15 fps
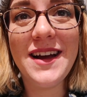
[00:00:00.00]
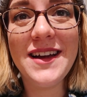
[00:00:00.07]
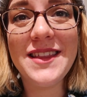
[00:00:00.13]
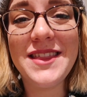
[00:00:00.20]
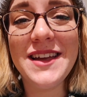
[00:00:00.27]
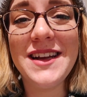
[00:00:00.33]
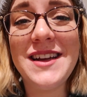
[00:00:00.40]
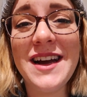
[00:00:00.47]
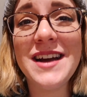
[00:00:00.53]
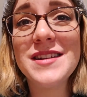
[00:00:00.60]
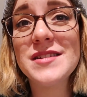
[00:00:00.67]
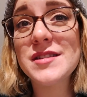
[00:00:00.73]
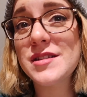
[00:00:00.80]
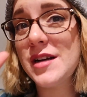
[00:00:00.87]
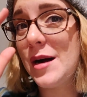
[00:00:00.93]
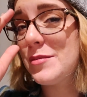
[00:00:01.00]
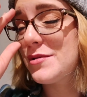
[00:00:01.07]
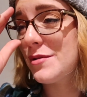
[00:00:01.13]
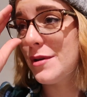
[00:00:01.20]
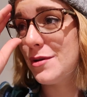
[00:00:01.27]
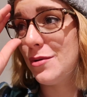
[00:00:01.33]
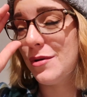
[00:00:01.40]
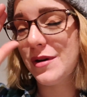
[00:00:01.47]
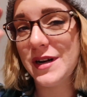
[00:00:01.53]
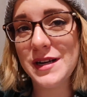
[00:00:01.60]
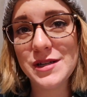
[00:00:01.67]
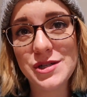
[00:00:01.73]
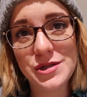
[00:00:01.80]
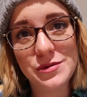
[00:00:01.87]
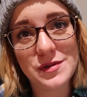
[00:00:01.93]
I think I stopped
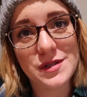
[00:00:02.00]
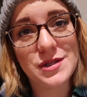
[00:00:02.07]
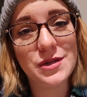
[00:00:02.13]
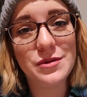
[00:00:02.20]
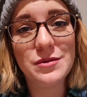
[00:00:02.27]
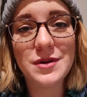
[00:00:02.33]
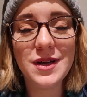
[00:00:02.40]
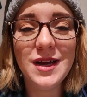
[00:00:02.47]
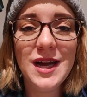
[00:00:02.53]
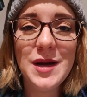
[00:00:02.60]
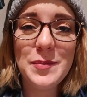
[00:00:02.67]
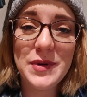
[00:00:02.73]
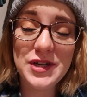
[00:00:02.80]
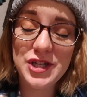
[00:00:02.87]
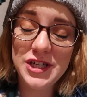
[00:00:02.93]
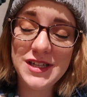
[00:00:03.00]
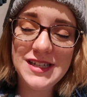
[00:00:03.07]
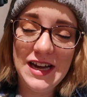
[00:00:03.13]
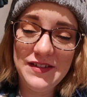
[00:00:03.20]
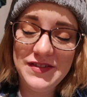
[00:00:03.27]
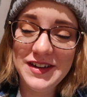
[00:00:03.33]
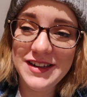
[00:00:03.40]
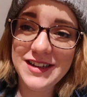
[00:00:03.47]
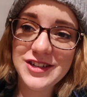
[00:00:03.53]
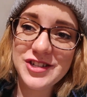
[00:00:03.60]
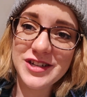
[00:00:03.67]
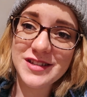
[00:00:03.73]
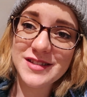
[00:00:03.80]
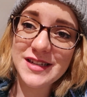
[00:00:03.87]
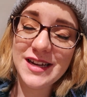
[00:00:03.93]
recording too soon, but she definitely
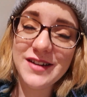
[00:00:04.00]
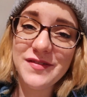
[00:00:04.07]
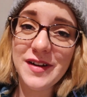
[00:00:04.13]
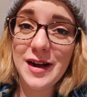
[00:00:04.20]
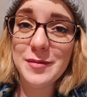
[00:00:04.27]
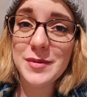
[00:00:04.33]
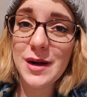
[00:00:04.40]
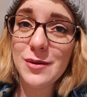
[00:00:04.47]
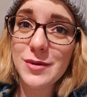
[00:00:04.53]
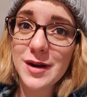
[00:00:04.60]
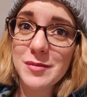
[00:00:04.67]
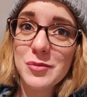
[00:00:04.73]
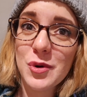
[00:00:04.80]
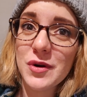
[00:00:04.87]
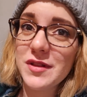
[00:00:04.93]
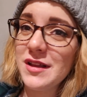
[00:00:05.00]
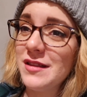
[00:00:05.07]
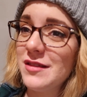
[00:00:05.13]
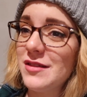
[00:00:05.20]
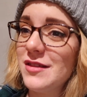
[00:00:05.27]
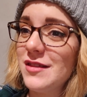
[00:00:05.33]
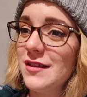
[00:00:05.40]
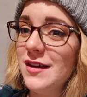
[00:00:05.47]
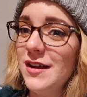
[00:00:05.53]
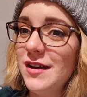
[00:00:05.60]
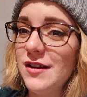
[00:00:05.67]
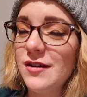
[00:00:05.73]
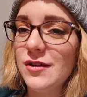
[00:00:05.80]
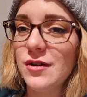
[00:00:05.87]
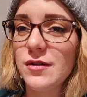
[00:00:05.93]
just said if I'm not wearing more than,
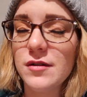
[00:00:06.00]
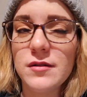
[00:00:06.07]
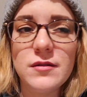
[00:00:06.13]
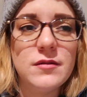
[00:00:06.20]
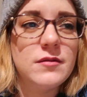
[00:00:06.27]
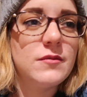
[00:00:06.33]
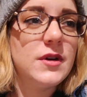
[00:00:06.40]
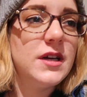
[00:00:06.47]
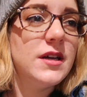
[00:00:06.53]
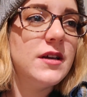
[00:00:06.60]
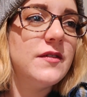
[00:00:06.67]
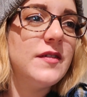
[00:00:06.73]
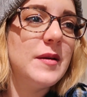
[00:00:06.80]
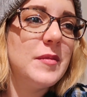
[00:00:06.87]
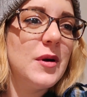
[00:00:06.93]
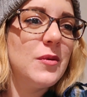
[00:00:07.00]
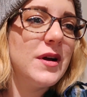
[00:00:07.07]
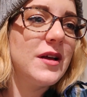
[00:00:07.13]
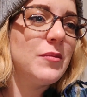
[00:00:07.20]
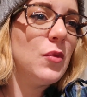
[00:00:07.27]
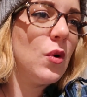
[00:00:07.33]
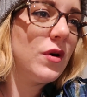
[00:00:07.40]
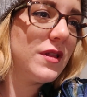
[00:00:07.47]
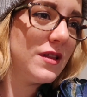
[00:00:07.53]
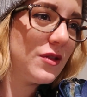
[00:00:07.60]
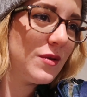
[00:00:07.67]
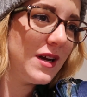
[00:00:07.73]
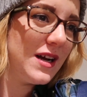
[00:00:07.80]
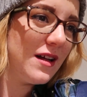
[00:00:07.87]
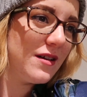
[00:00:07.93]
or what? If I'm not wearing more than
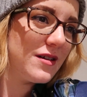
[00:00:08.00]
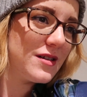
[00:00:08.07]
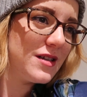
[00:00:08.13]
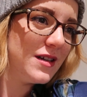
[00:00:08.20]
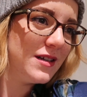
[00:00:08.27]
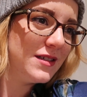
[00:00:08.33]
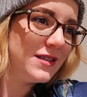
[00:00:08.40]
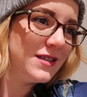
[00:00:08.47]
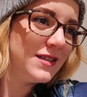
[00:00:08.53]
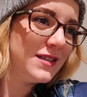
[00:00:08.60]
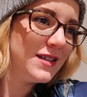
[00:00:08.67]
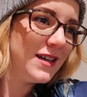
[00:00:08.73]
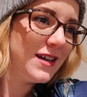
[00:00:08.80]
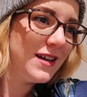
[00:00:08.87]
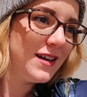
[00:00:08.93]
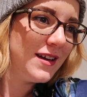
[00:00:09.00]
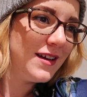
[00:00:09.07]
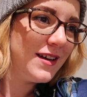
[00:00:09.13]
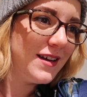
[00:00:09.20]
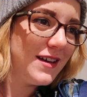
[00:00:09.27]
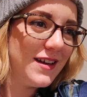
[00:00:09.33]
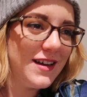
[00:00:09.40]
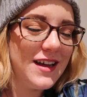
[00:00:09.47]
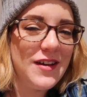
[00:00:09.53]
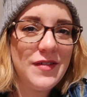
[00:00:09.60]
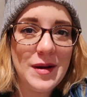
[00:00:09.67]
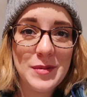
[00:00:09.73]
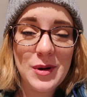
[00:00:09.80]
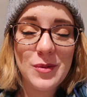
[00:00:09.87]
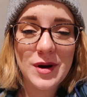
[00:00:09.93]
3 colors? If
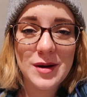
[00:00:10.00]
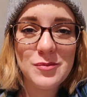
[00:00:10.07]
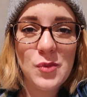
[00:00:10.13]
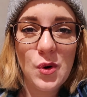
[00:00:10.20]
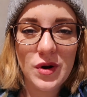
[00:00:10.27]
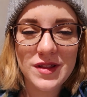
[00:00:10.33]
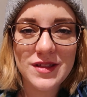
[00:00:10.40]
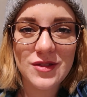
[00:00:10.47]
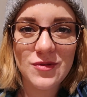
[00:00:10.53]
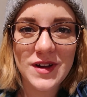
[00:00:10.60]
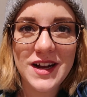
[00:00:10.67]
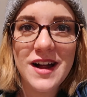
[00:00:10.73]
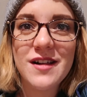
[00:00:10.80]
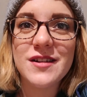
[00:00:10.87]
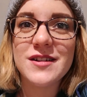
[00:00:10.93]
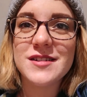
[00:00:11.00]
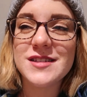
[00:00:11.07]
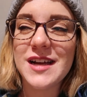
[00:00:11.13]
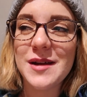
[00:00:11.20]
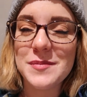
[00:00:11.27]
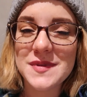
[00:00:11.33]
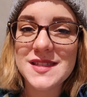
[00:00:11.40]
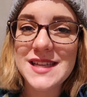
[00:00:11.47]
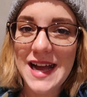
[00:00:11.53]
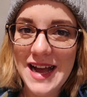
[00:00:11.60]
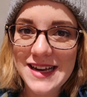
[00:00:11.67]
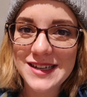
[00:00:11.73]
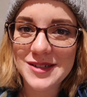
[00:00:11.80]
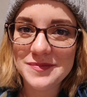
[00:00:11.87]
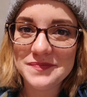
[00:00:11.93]
I'm not wearing more than 3 colors, I'm
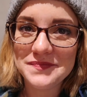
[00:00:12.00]
sad.